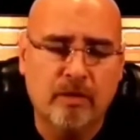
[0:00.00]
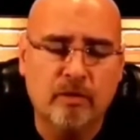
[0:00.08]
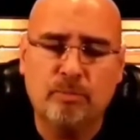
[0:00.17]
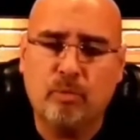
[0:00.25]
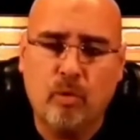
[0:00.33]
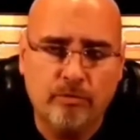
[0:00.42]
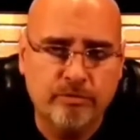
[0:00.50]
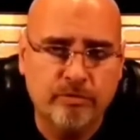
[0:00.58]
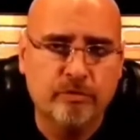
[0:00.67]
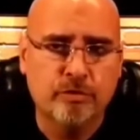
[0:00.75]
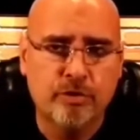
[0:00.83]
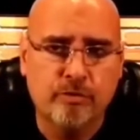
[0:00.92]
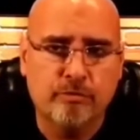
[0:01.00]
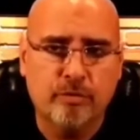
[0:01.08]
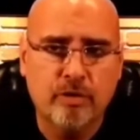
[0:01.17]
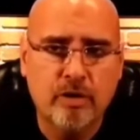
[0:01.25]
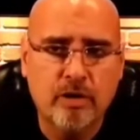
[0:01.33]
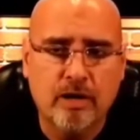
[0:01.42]
and the prophecies are
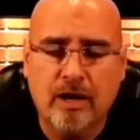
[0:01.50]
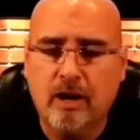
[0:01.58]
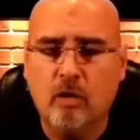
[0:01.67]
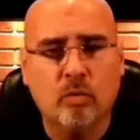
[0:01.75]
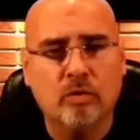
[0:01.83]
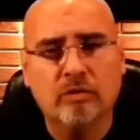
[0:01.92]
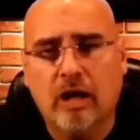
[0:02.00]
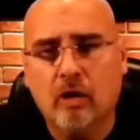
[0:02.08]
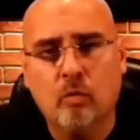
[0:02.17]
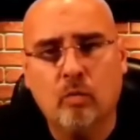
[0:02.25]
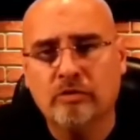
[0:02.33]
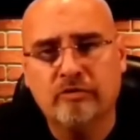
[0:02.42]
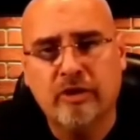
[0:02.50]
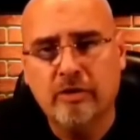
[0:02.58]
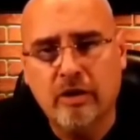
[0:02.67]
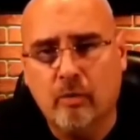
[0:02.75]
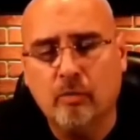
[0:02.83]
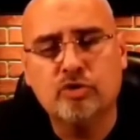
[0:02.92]
different. And I don't want to tell
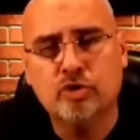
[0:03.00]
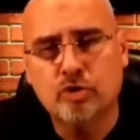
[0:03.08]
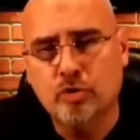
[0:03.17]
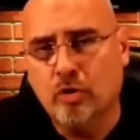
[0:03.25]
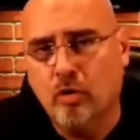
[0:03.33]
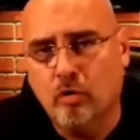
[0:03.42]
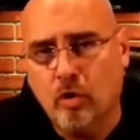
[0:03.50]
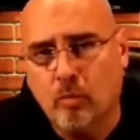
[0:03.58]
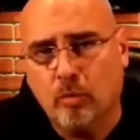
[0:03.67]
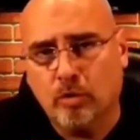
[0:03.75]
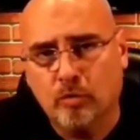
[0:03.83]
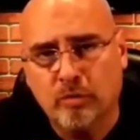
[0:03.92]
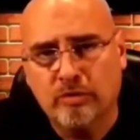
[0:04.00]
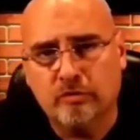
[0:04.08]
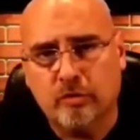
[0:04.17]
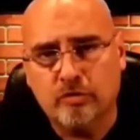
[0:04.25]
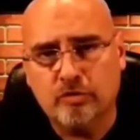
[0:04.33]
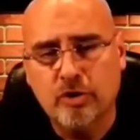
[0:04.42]
you. I want you to do your own homework and
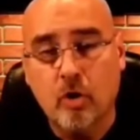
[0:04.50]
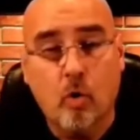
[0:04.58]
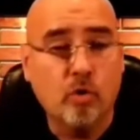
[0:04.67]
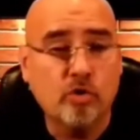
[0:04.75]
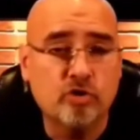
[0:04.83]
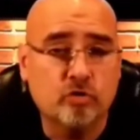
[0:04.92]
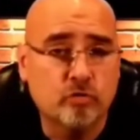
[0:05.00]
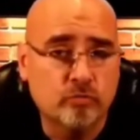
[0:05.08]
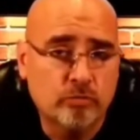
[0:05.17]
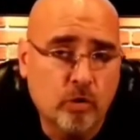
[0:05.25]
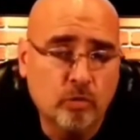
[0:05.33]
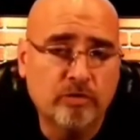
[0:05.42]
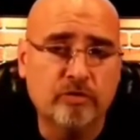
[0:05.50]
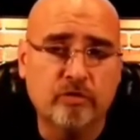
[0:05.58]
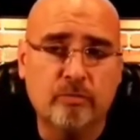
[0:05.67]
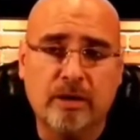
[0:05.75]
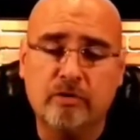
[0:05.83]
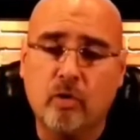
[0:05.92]
research, or just go listen
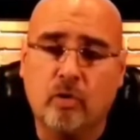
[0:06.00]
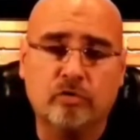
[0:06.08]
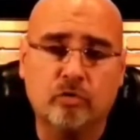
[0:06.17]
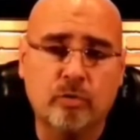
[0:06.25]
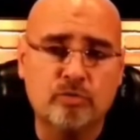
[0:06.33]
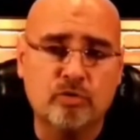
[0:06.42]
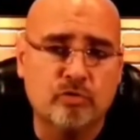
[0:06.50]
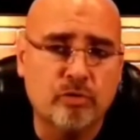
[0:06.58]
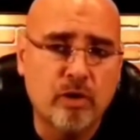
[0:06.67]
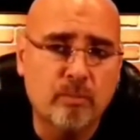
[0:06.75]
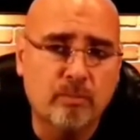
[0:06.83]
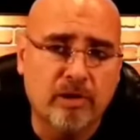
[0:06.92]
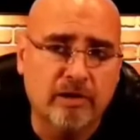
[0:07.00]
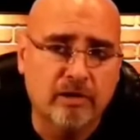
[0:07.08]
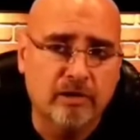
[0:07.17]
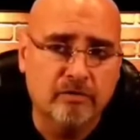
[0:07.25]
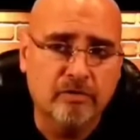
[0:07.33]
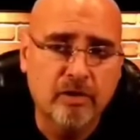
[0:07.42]
to my Dark Scriptures
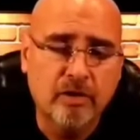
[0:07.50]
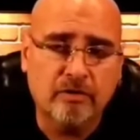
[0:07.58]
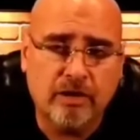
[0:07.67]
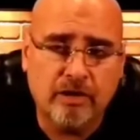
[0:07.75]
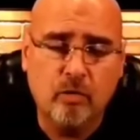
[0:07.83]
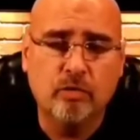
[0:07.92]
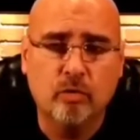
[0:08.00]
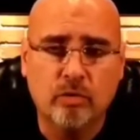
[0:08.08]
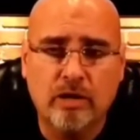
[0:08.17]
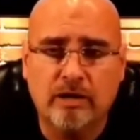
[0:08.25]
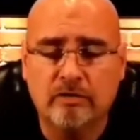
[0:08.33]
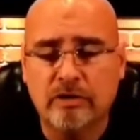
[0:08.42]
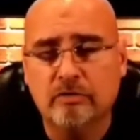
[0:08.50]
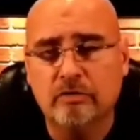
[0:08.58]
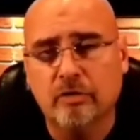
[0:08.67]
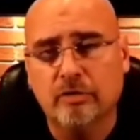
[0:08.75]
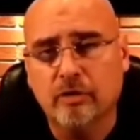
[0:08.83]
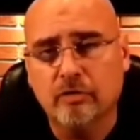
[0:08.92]
playlist, because I go into a lot of
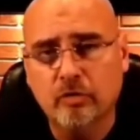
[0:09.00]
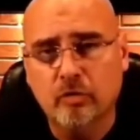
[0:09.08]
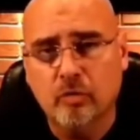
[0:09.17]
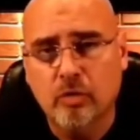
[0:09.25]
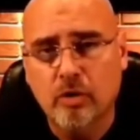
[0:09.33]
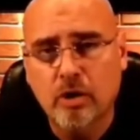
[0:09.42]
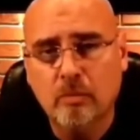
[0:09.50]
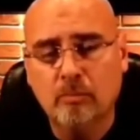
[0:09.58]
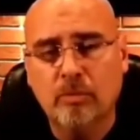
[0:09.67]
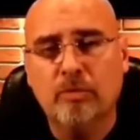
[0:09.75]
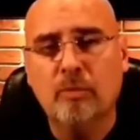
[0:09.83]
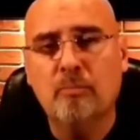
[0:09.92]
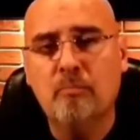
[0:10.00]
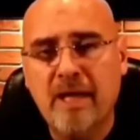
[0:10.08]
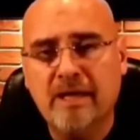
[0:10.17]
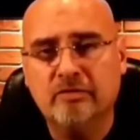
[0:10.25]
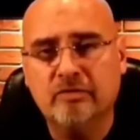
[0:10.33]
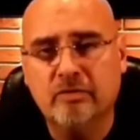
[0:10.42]
detail there too. But the
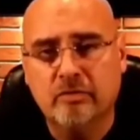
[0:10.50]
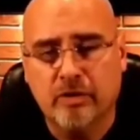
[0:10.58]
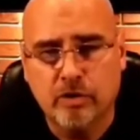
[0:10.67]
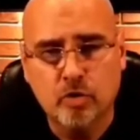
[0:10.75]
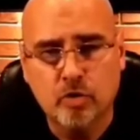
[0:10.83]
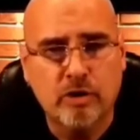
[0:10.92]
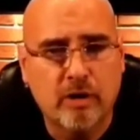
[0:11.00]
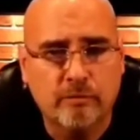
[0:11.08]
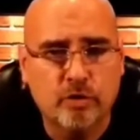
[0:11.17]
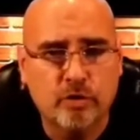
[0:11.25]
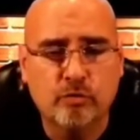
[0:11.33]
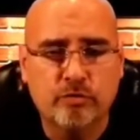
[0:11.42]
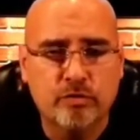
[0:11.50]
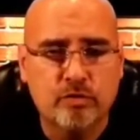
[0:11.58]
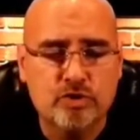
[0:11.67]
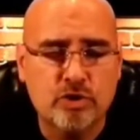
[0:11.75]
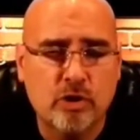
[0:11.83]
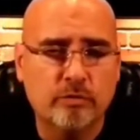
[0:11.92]
best thing you could ever do for
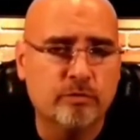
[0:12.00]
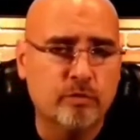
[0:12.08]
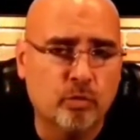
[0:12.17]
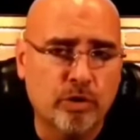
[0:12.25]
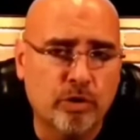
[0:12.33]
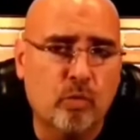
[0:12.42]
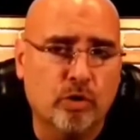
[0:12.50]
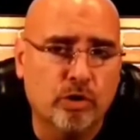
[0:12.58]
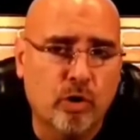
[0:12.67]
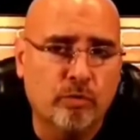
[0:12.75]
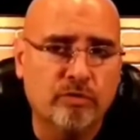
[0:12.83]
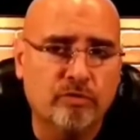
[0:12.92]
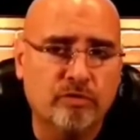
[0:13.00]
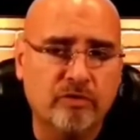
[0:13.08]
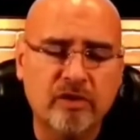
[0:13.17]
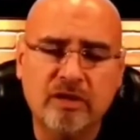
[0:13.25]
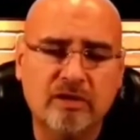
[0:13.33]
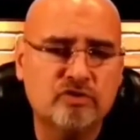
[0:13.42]
yourself, if you really want to know these
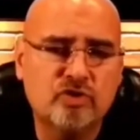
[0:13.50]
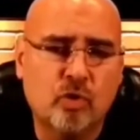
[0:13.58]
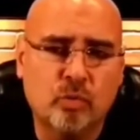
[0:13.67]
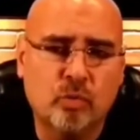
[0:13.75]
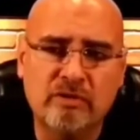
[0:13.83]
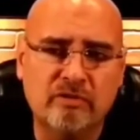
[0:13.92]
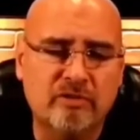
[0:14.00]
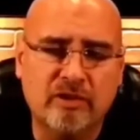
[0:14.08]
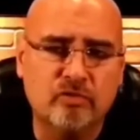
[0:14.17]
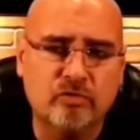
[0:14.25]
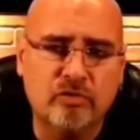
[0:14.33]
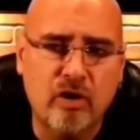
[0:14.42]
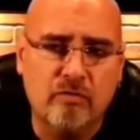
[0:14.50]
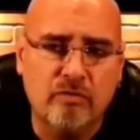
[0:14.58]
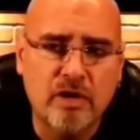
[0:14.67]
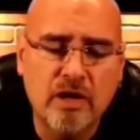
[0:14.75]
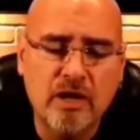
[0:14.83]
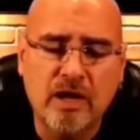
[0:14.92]
things, is just go read the text yourself,
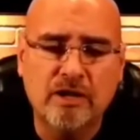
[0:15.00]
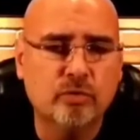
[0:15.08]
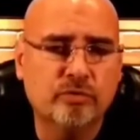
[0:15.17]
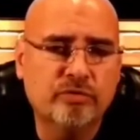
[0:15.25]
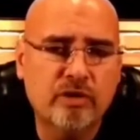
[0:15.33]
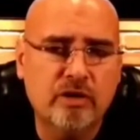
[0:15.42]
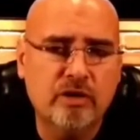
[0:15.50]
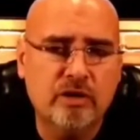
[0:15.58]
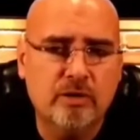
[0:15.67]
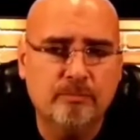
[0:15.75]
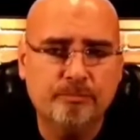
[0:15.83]
and you'll see.